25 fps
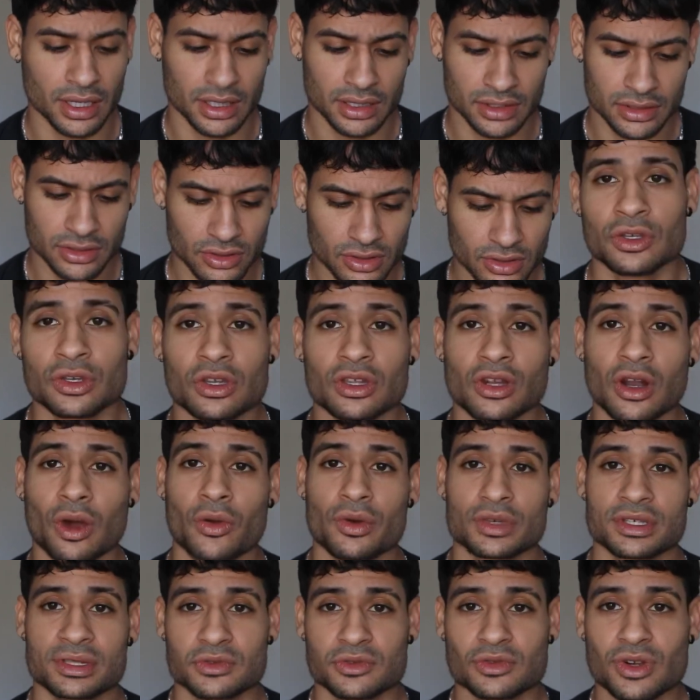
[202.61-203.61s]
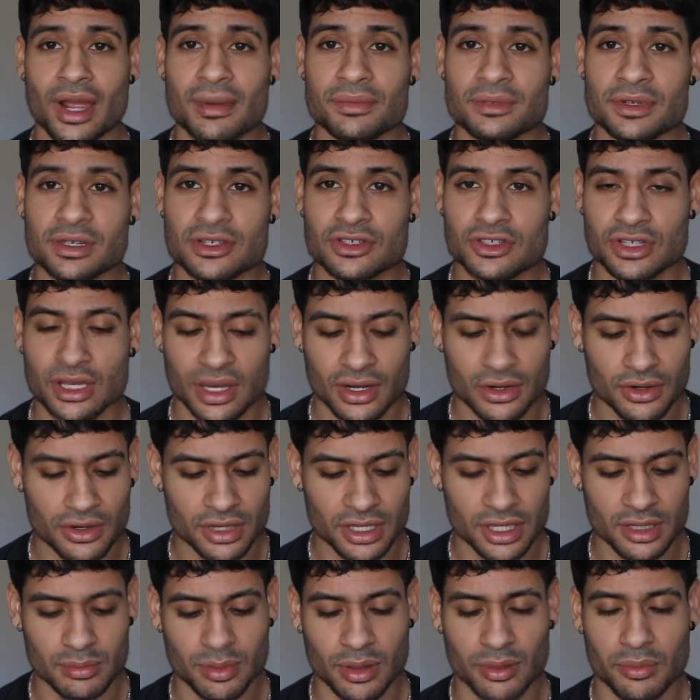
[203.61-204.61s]
And you, you can always subscribe to the channel
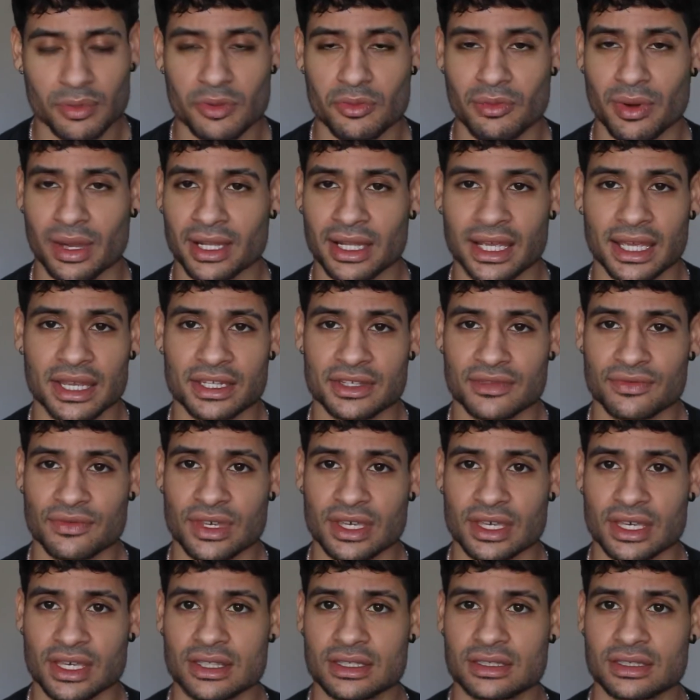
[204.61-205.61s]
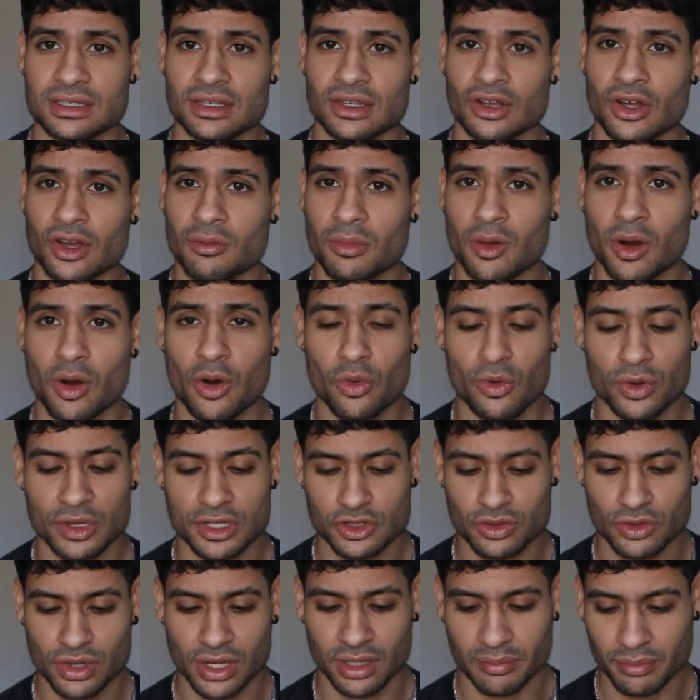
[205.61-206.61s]
to keep up with my latest vids. You know, I'm
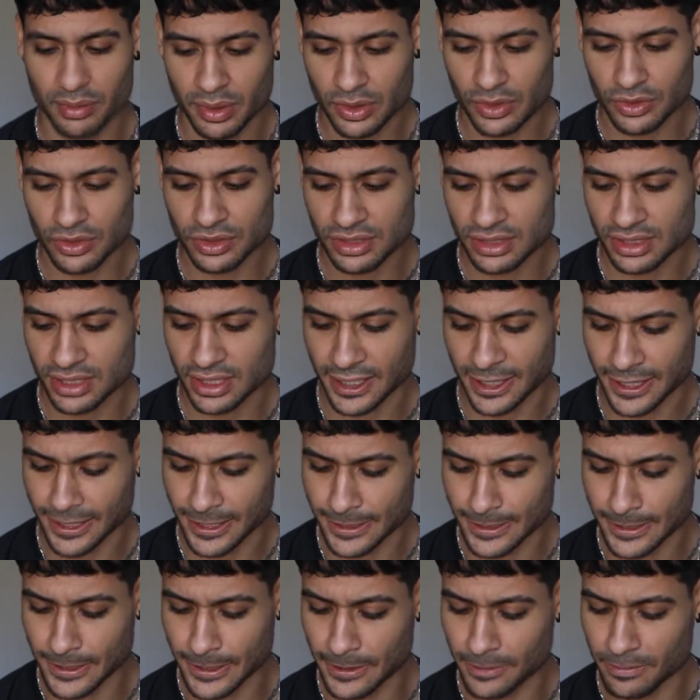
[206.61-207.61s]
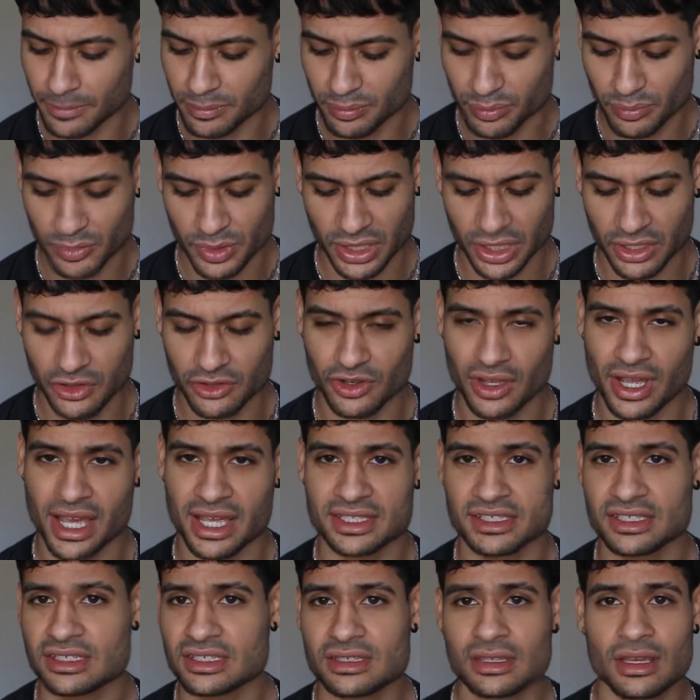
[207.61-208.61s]
always trying to post and um, bringing you
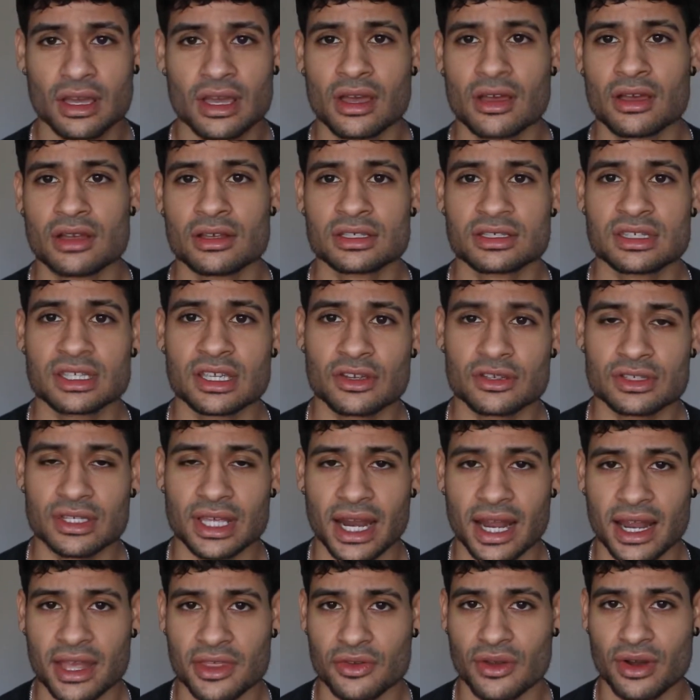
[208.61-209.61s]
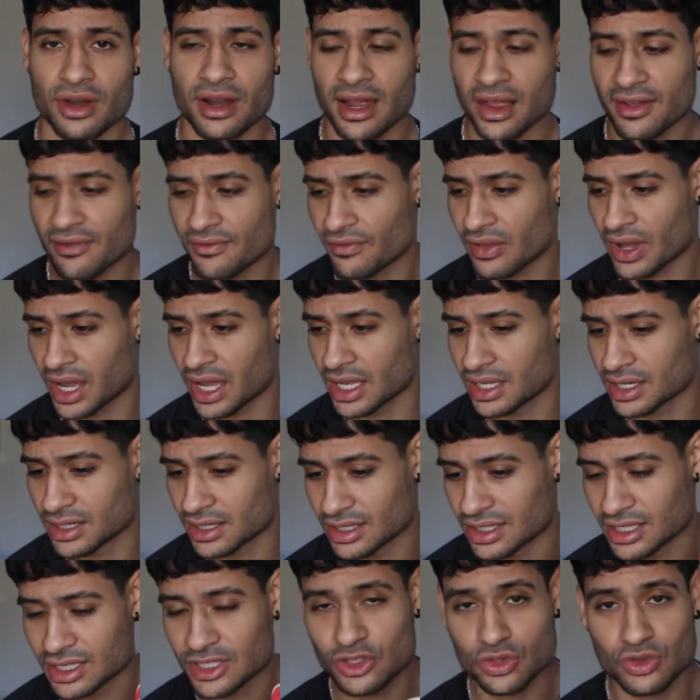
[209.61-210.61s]
guys just sneakers that either I
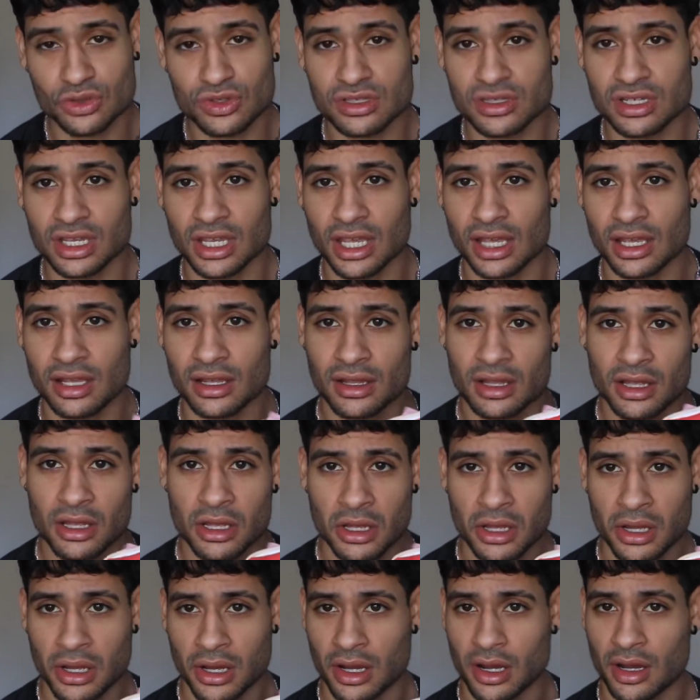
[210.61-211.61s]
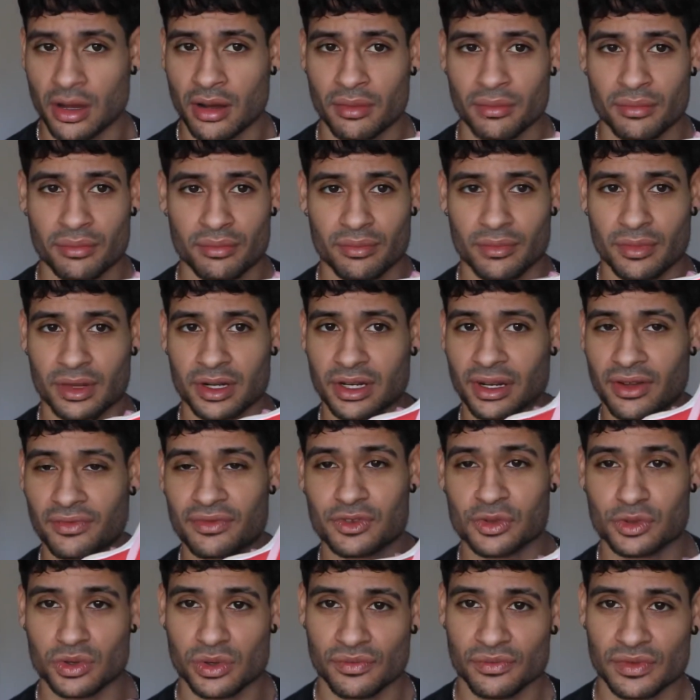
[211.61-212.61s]
find interesting um,
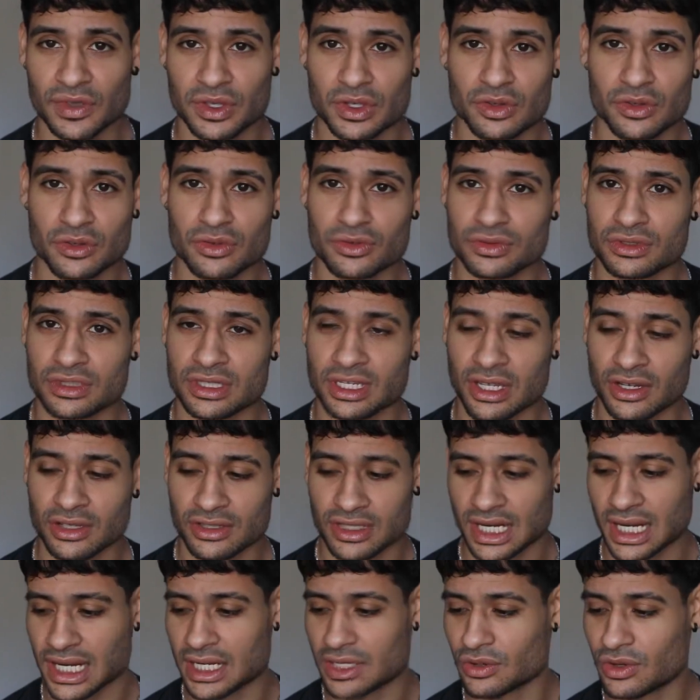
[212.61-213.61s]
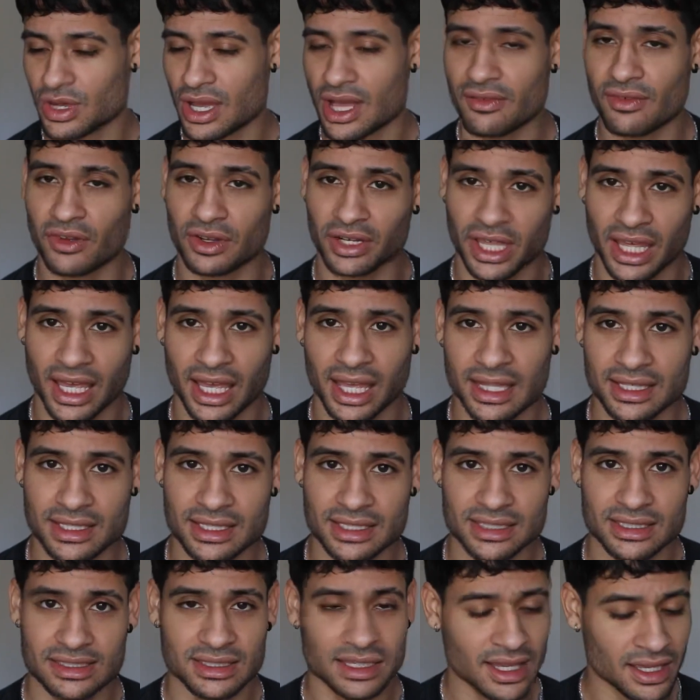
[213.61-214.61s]
enough to review, sneakers that I do have on hand
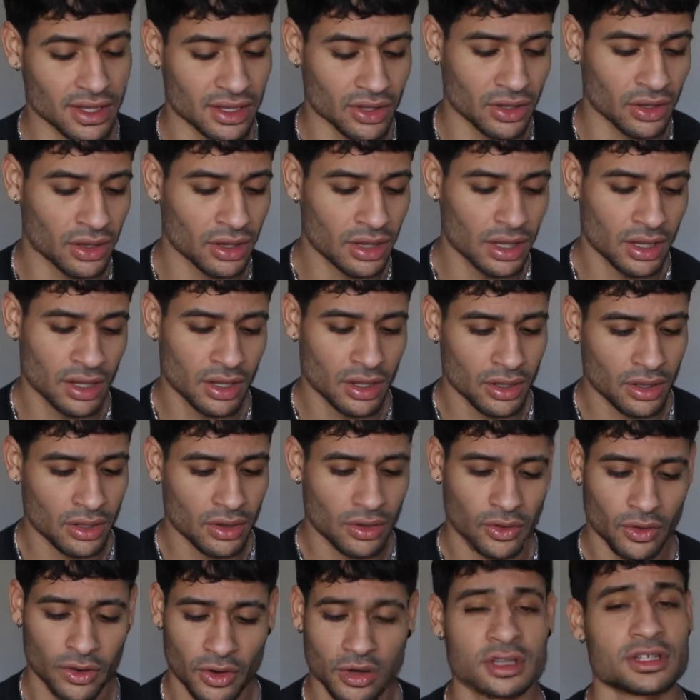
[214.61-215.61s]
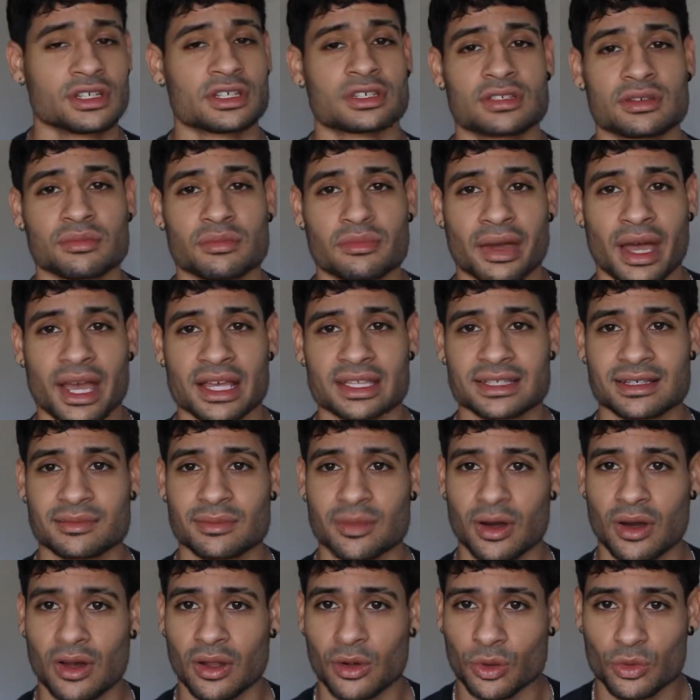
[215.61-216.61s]
to sell, or just some
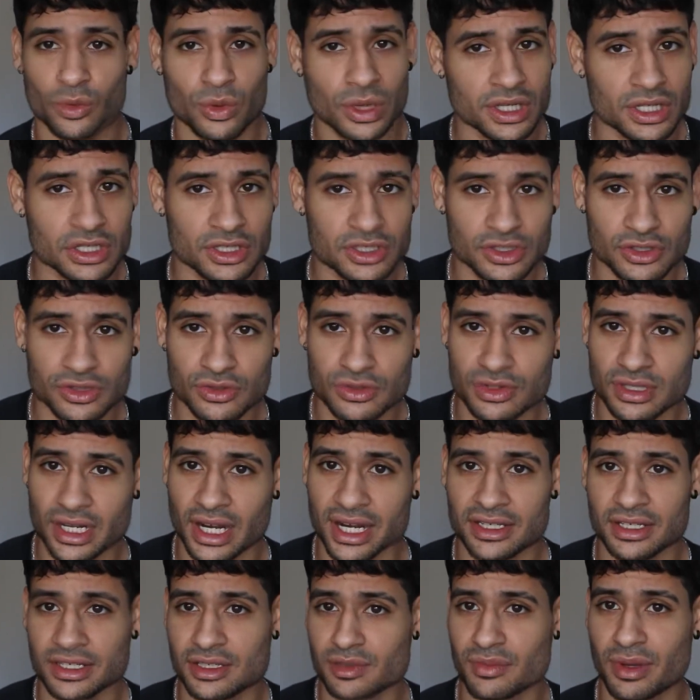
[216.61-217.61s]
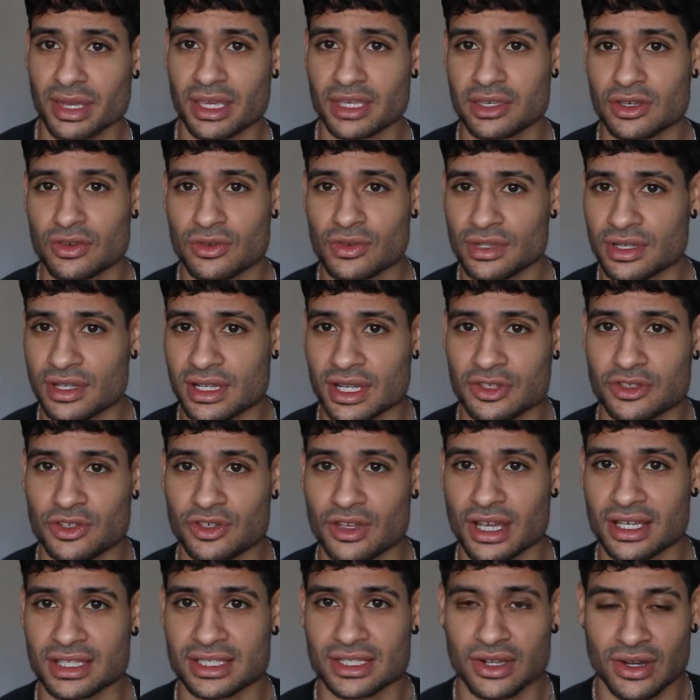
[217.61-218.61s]
basketball or running shoes that I just might use and let
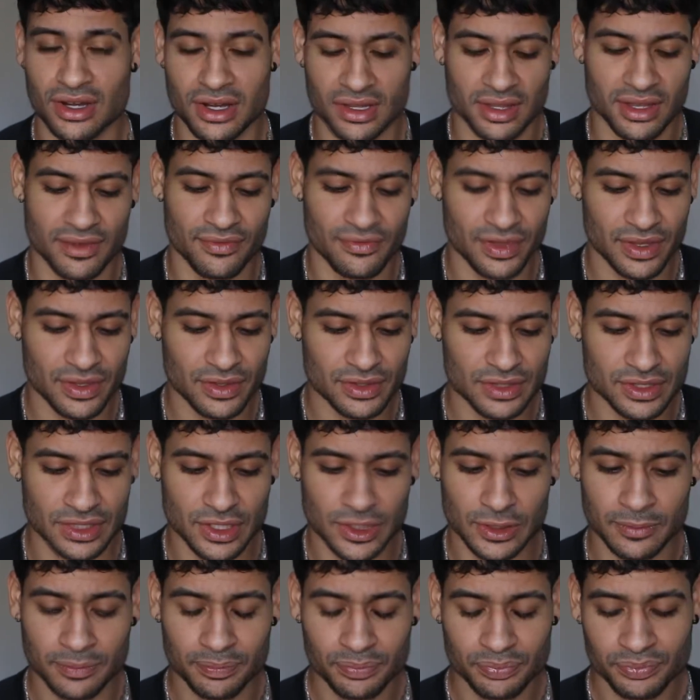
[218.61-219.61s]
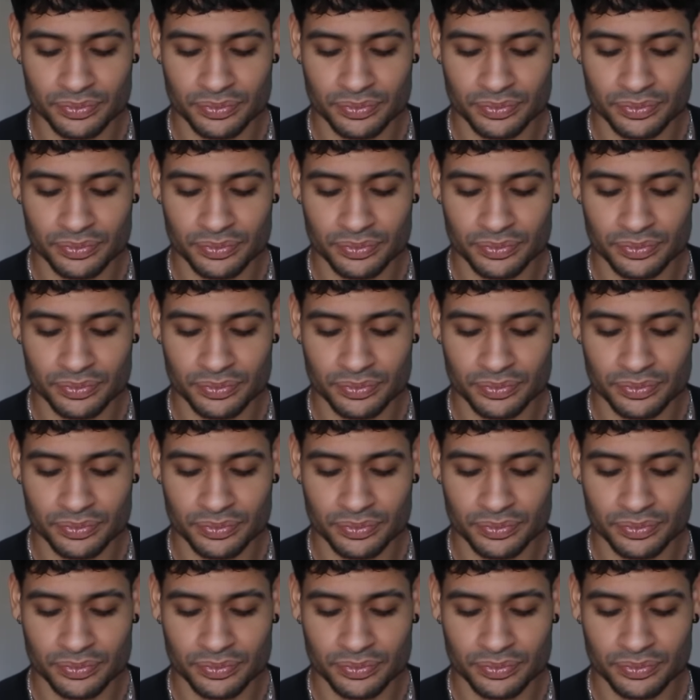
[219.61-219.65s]
you guys know how they feel. So